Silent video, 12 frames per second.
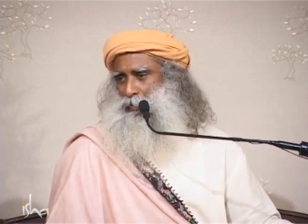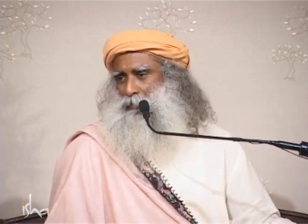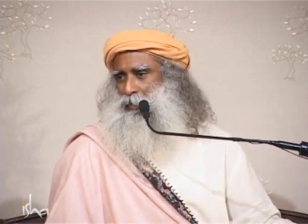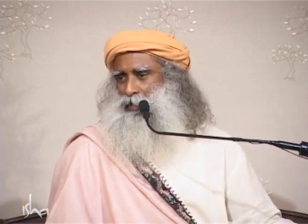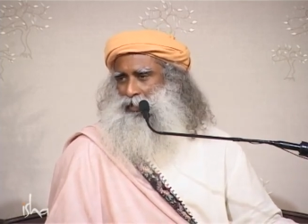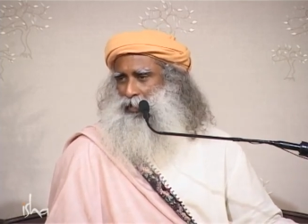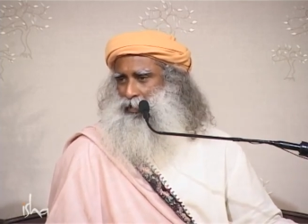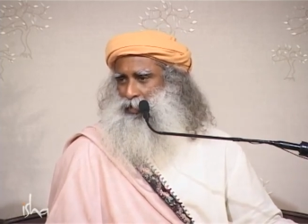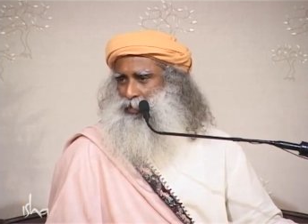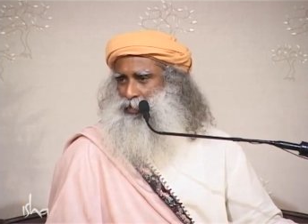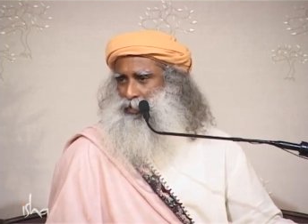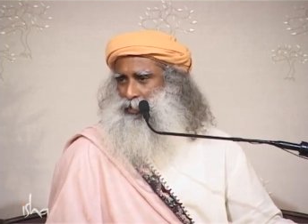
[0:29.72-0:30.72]
But mental
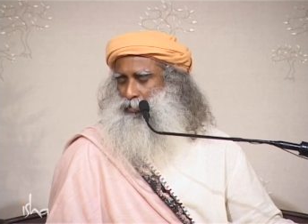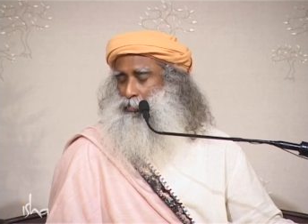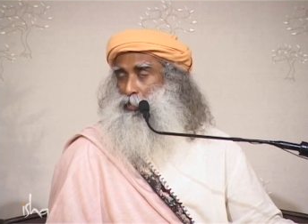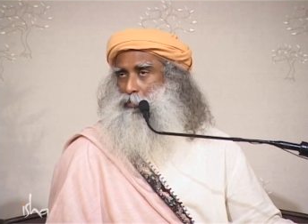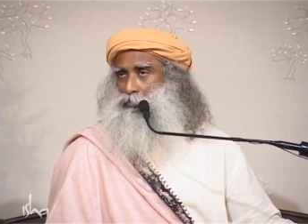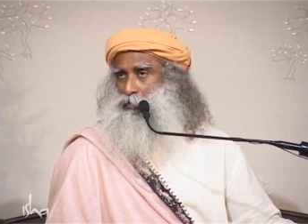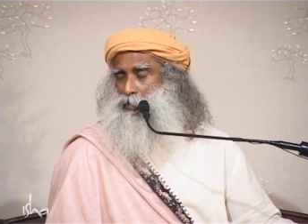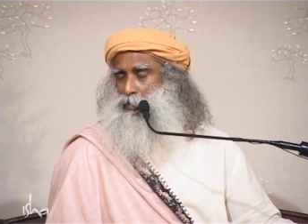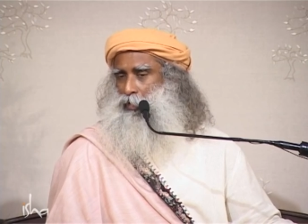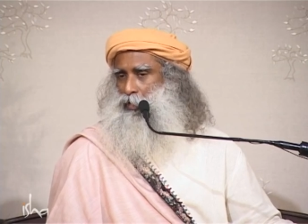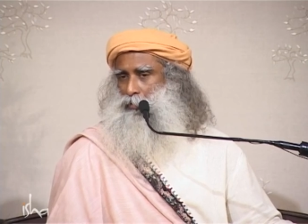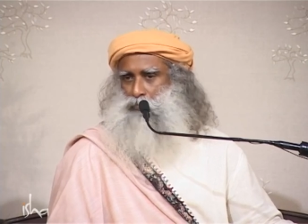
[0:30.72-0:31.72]
attention, you can put
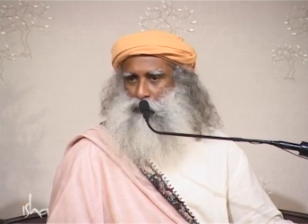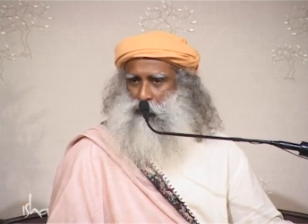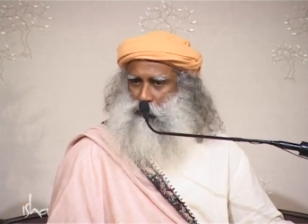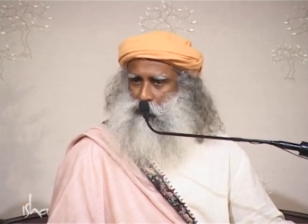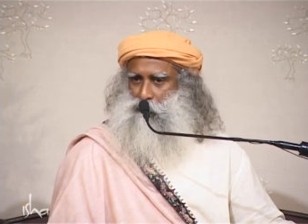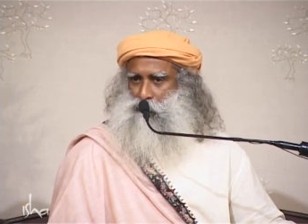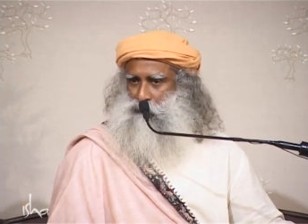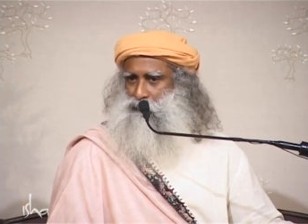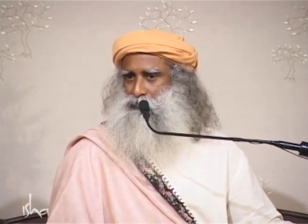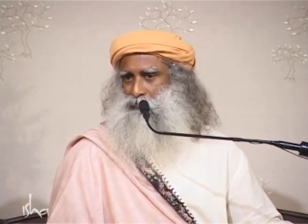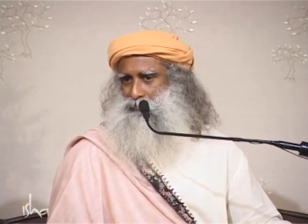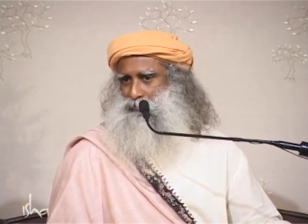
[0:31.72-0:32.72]
it on and put it off.